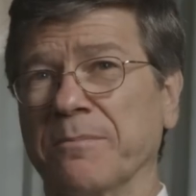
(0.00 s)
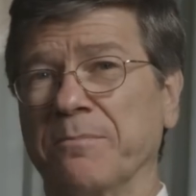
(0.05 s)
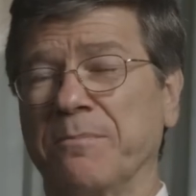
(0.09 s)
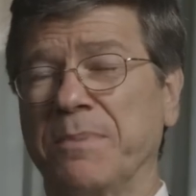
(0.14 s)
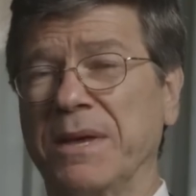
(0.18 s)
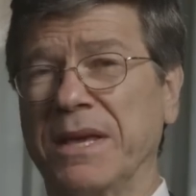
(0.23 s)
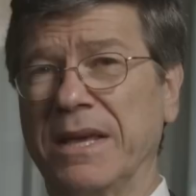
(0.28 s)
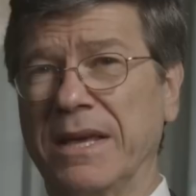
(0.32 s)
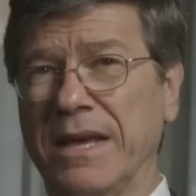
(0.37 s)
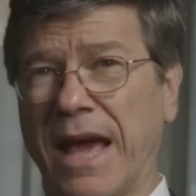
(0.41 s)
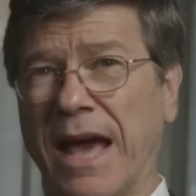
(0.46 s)

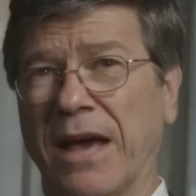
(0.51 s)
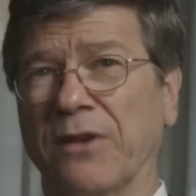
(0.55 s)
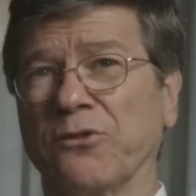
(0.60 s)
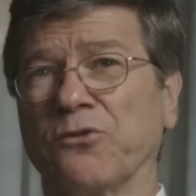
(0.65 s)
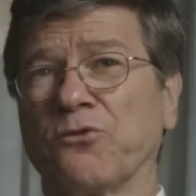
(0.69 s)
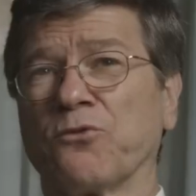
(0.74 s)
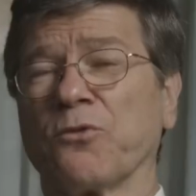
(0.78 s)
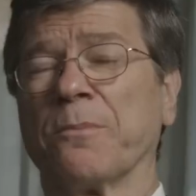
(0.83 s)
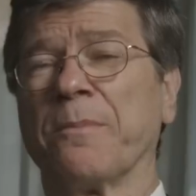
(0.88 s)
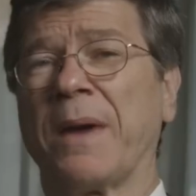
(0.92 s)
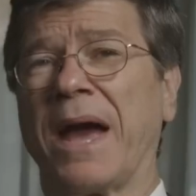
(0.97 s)
be as
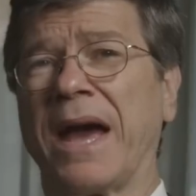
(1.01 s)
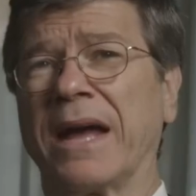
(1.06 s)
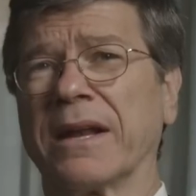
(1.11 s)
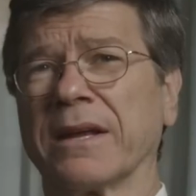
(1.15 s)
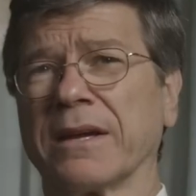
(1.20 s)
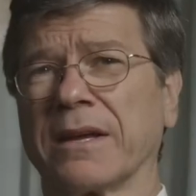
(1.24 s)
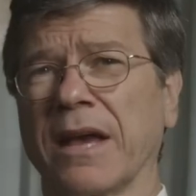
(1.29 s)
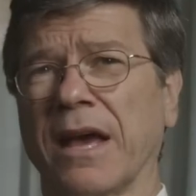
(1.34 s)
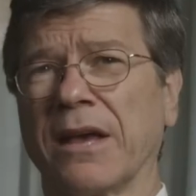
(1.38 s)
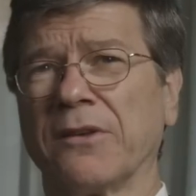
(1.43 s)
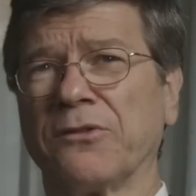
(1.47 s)

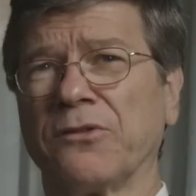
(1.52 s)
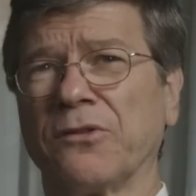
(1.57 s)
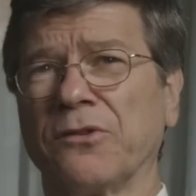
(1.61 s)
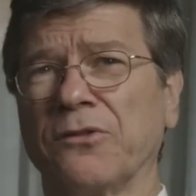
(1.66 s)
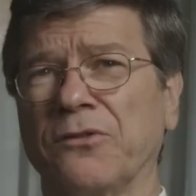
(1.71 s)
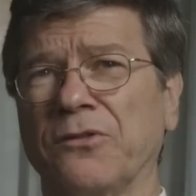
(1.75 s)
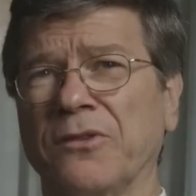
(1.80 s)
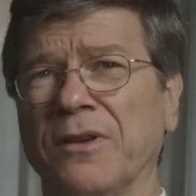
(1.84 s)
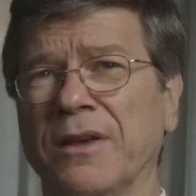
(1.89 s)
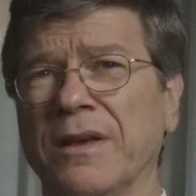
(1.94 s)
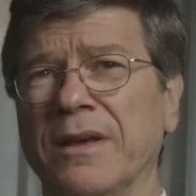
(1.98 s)
dramatic as
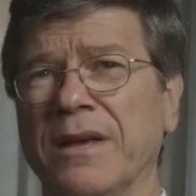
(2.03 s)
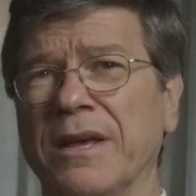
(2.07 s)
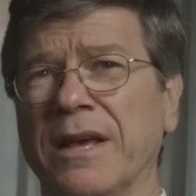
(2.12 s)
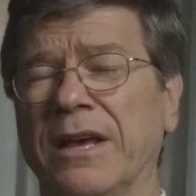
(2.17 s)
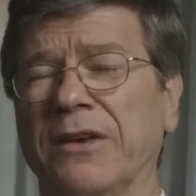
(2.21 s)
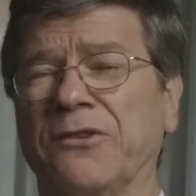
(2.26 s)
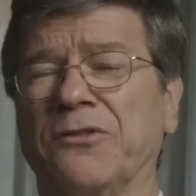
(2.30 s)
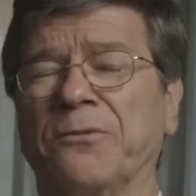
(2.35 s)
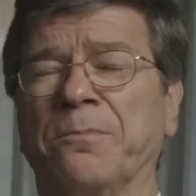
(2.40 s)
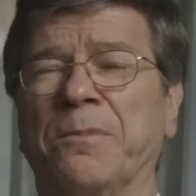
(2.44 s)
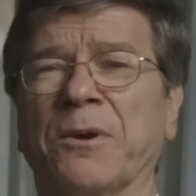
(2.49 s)
is
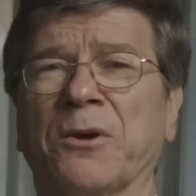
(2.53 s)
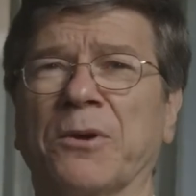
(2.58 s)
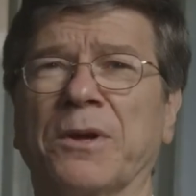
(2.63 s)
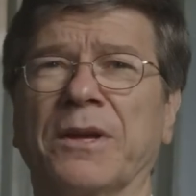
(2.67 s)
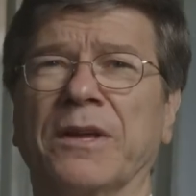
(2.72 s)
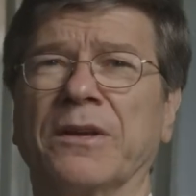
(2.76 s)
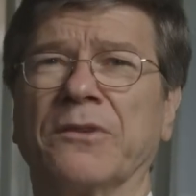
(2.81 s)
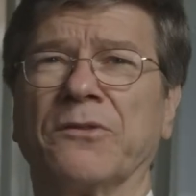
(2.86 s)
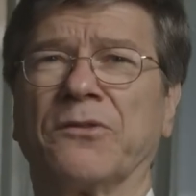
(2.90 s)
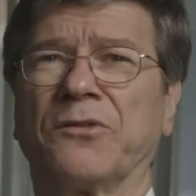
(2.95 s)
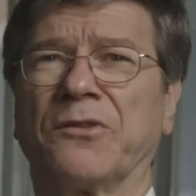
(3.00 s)

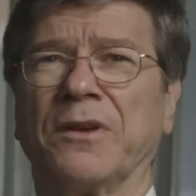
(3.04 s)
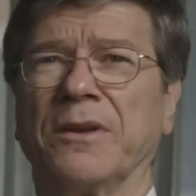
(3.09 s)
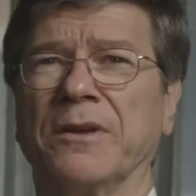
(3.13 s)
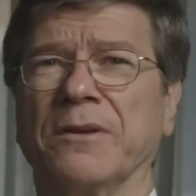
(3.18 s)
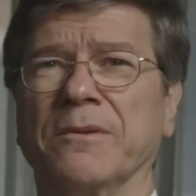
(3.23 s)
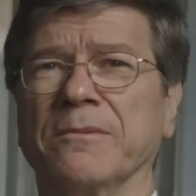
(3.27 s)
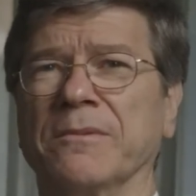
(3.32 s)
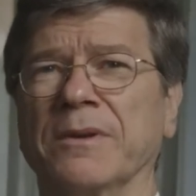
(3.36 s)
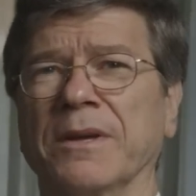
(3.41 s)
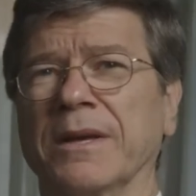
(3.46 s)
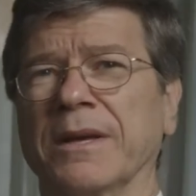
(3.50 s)
experienced
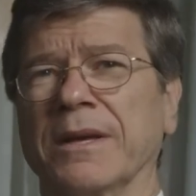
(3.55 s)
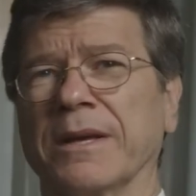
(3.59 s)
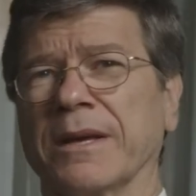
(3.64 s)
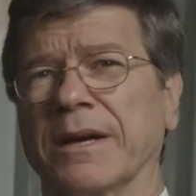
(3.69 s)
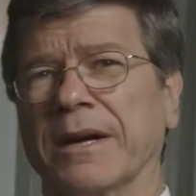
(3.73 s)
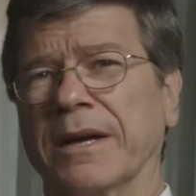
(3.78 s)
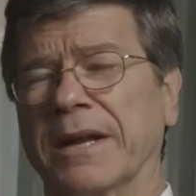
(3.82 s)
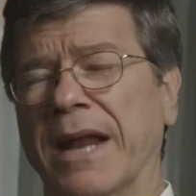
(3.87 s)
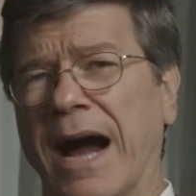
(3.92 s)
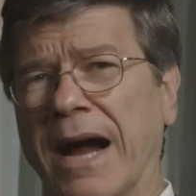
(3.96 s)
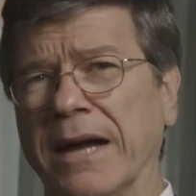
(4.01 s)
in
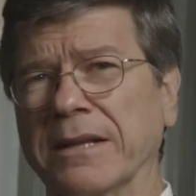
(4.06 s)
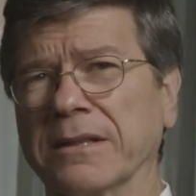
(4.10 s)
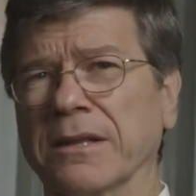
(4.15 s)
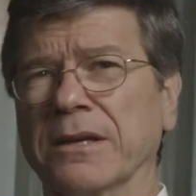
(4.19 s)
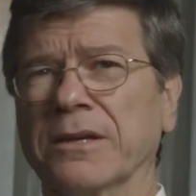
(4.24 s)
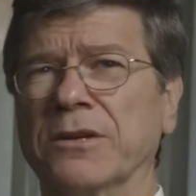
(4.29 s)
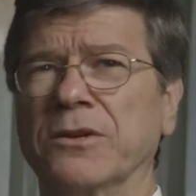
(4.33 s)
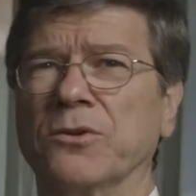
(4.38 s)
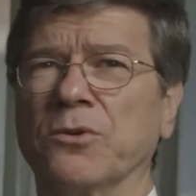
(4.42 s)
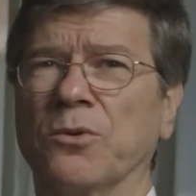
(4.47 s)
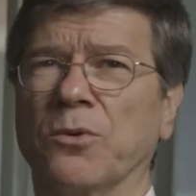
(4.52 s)
an
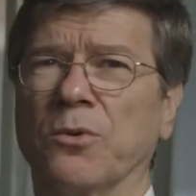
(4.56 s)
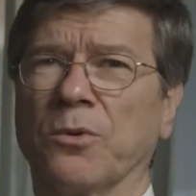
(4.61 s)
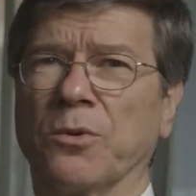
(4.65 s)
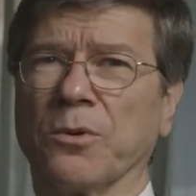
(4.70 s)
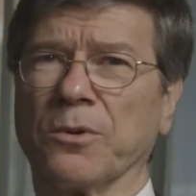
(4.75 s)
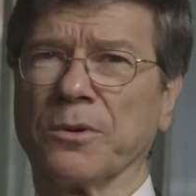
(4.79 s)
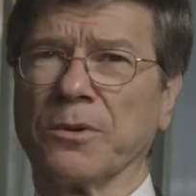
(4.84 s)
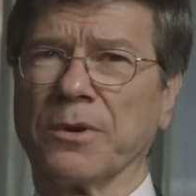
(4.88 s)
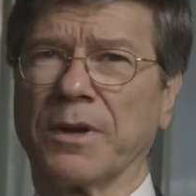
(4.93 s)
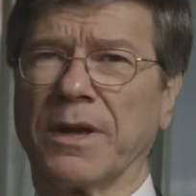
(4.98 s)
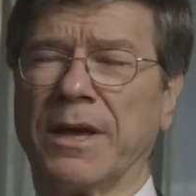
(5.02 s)
island
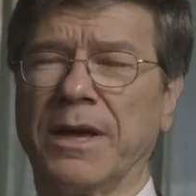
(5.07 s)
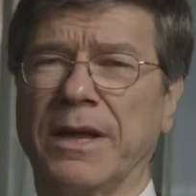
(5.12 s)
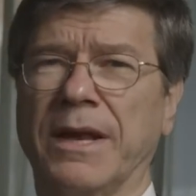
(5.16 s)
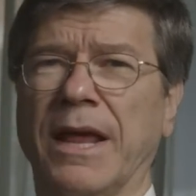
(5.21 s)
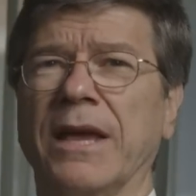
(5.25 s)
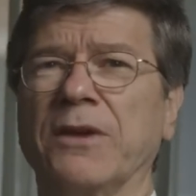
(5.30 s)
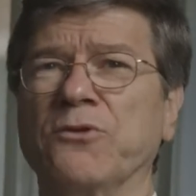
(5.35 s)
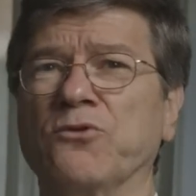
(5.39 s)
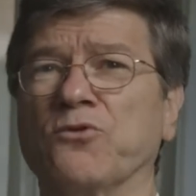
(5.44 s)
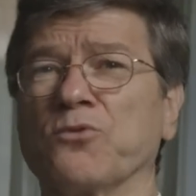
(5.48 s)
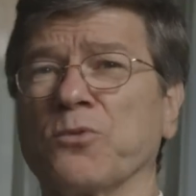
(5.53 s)
or in
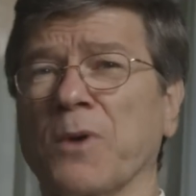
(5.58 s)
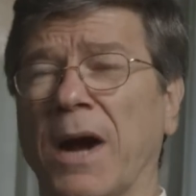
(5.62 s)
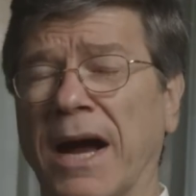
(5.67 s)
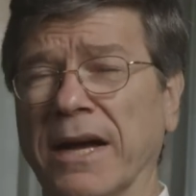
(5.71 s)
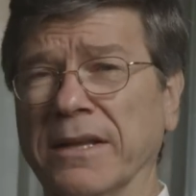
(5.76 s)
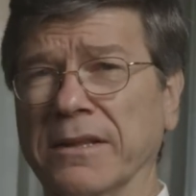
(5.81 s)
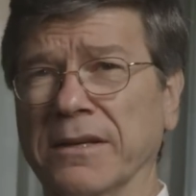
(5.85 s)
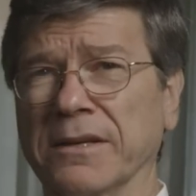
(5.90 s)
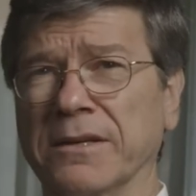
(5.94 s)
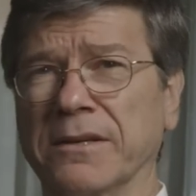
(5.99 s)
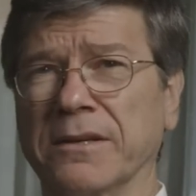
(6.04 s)
a
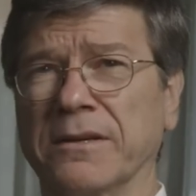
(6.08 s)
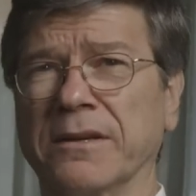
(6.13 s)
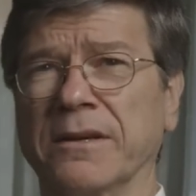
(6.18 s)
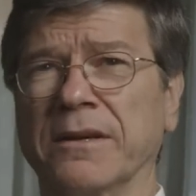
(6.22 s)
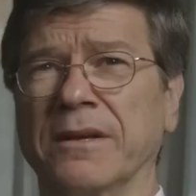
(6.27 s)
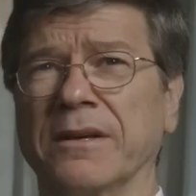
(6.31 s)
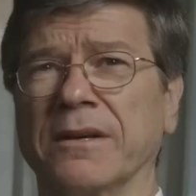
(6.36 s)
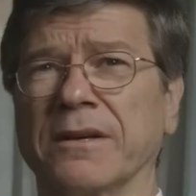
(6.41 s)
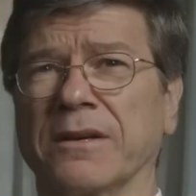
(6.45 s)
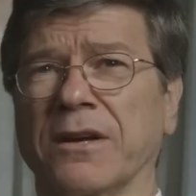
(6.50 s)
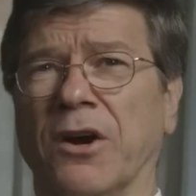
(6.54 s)
dryland
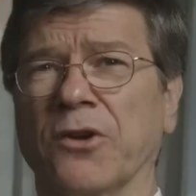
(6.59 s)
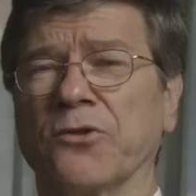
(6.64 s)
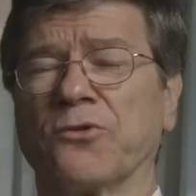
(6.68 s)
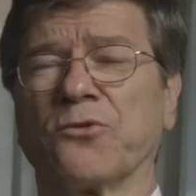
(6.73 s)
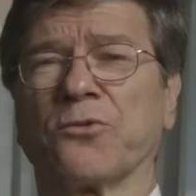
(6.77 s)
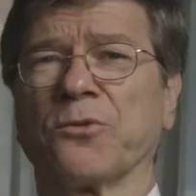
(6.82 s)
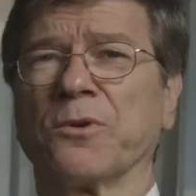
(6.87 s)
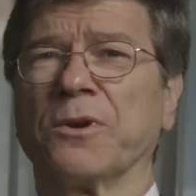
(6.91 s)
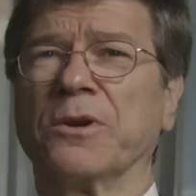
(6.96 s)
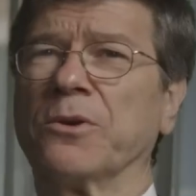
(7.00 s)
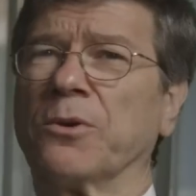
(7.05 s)

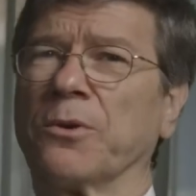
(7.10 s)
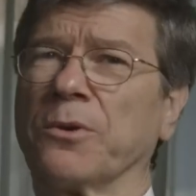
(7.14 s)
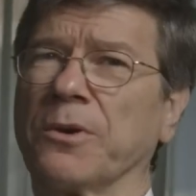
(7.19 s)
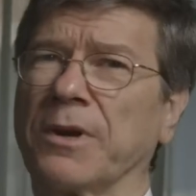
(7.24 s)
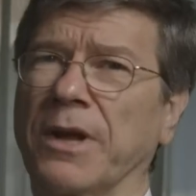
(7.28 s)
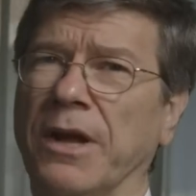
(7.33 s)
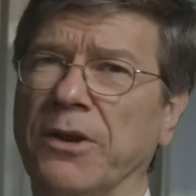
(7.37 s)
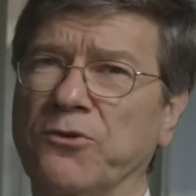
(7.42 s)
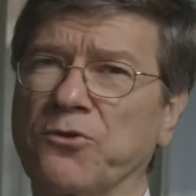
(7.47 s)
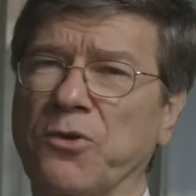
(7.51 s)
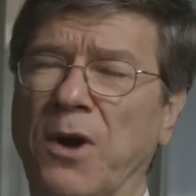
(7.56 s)
country or in
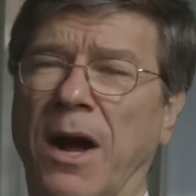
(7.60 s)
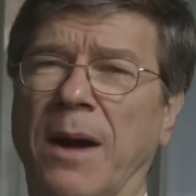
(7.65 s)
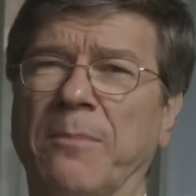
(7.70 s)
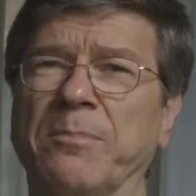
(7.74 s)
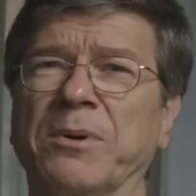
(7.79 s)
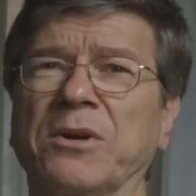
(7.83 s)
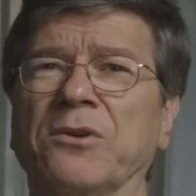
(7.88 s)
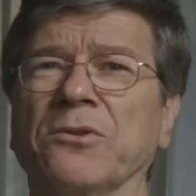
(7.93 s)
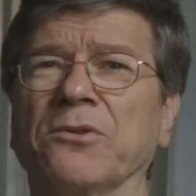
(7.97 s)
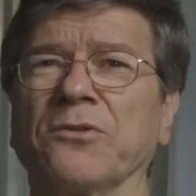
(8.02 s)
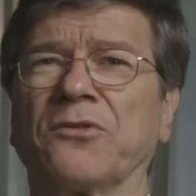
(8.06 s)
a
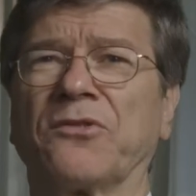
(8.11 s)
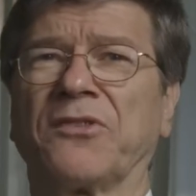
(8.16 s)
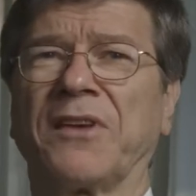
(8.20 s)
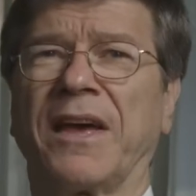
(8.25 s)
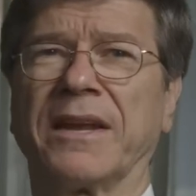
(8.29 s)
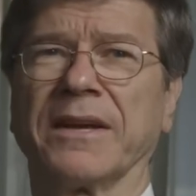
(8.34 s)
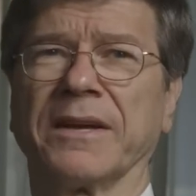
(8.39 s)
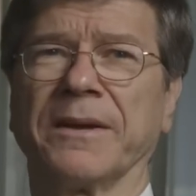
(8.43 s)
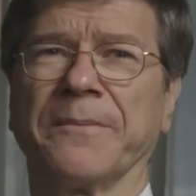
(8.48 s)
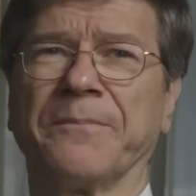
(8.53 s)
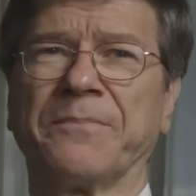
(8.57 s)
tropical
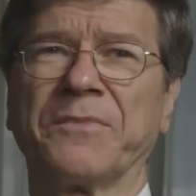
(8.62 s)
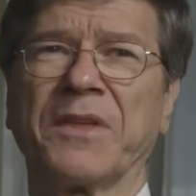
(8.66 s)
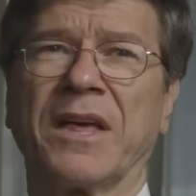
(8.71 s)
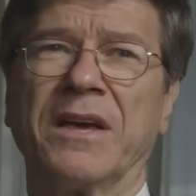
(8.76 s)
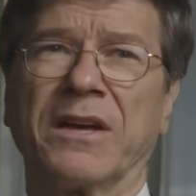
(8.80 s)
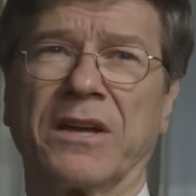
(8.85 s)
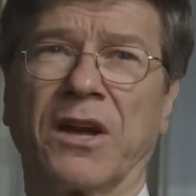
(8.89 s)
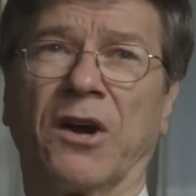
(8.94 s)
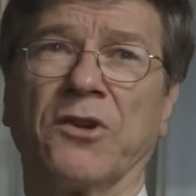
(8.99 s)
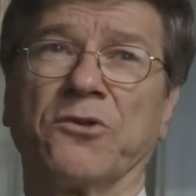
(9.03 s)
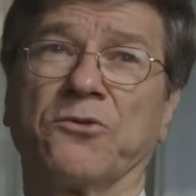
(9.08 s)
setting.
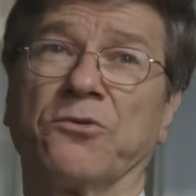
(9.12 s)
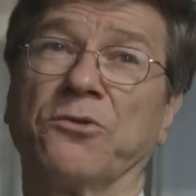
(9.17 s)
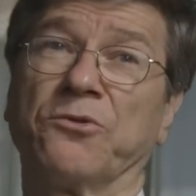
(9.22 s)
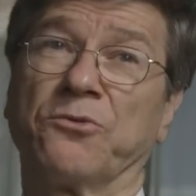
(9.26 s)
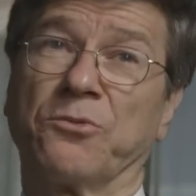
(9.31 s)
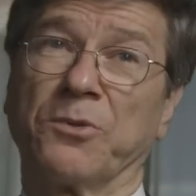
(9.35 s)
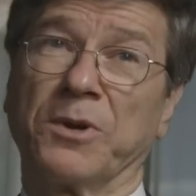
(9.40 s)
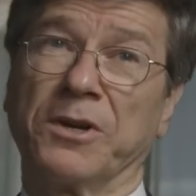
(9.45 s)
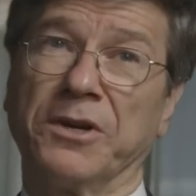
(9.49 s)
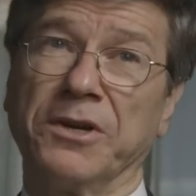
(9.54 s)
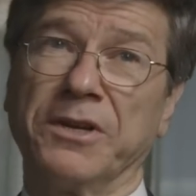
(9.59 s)

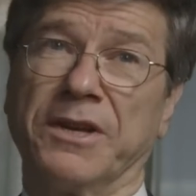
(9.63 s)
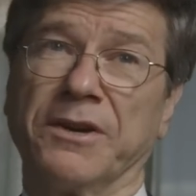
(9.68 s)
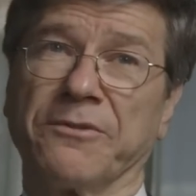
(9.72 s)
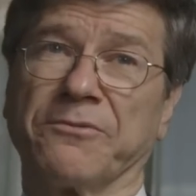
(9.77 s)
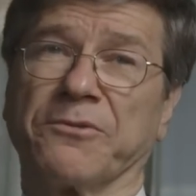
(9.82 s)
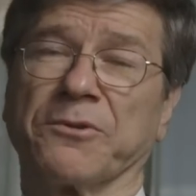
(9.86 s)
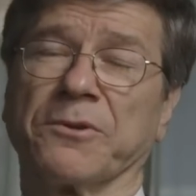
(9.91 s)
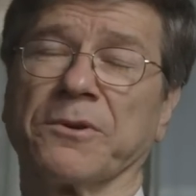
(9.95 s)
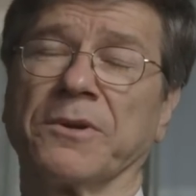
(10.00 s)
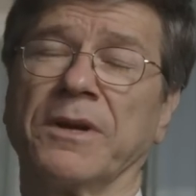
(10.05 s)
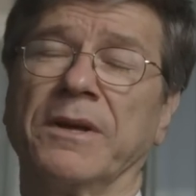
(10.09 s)
Countries really
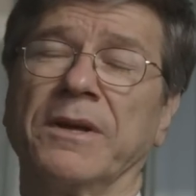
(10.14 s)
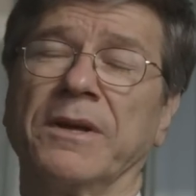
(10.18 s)
differ